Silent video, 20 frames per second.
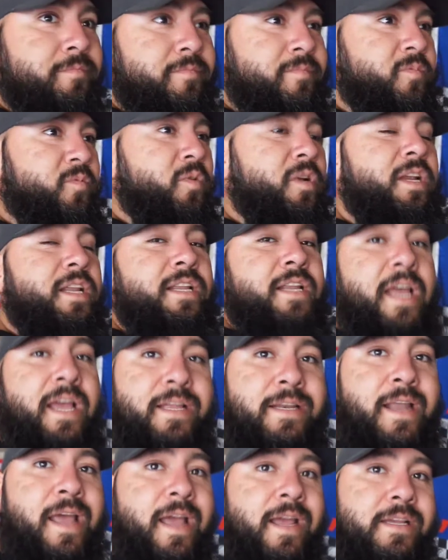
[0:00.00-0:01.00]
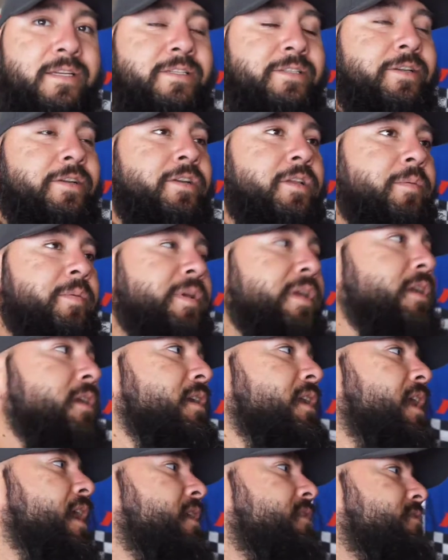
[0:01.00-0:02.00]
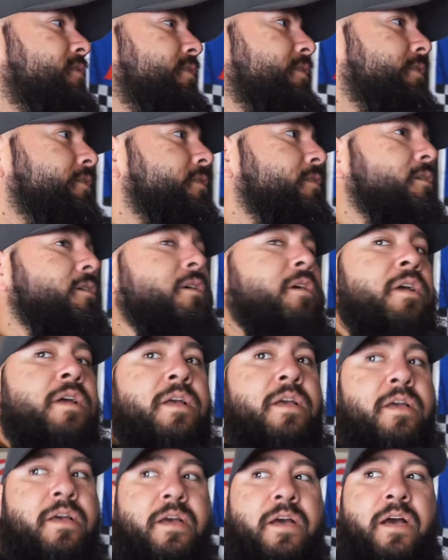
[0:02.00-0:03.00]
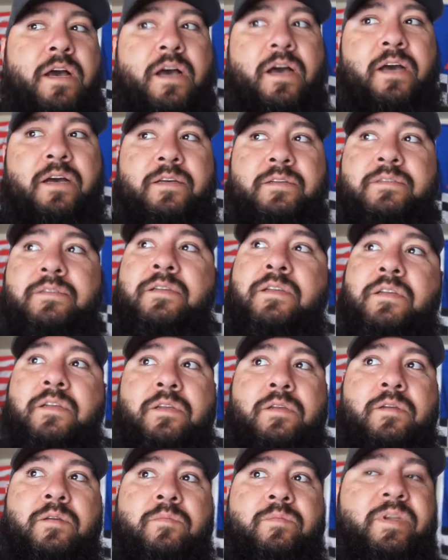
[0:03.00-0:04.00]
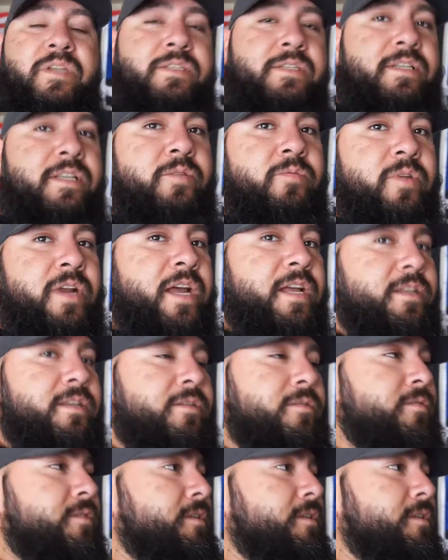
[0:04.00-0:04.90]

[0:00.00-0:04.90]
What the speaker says: really like last year, the beginning of last year. Basically what I do